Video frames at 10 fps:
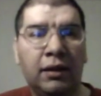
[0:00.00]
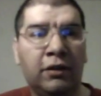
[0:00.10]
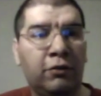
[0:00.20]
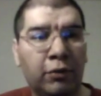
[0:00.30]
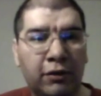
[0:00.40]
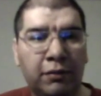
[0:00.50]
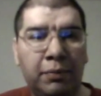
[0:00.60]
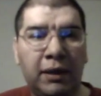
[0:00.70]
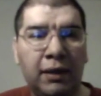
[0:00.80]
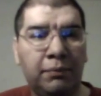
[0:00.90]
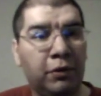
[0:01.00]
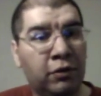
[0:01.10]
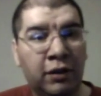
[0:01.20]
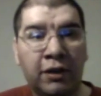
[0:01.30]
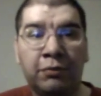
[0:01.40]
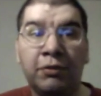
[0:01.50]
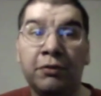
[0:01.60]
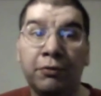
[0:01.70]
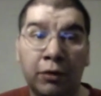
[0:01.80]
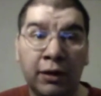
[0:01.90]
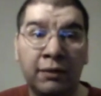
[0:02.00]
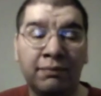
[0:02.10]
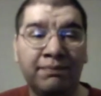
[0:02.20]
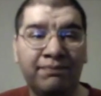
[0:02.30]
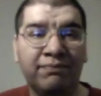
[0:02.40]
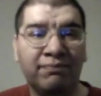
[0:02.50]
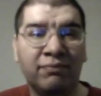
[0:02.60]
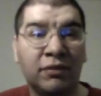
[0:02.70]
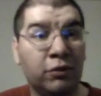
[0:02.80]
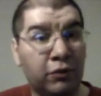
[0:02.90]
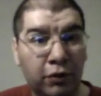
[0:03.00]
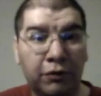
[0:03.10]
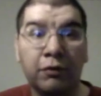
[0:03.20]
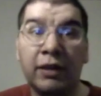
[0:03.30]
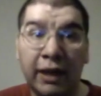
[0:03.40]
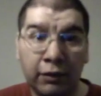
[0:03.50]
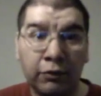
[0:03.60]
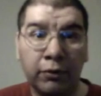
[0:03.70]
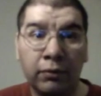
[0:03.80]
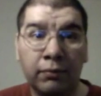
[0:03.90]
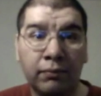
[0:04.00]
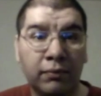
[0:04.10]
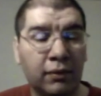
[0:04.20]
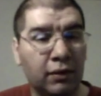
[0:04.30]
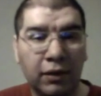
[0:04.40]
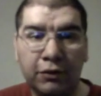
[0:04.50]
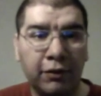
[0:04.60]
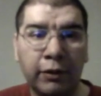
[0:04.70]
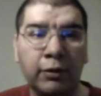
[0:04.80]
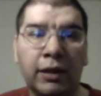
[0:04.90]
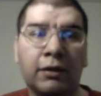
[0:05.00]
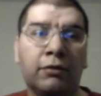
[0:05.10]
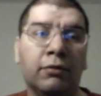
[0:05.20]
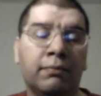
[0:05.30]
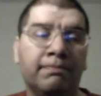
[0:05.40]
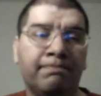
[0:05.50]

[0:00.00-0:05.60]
And it's directed by Bill Cosby's friend, who's also an actor, legendary actor,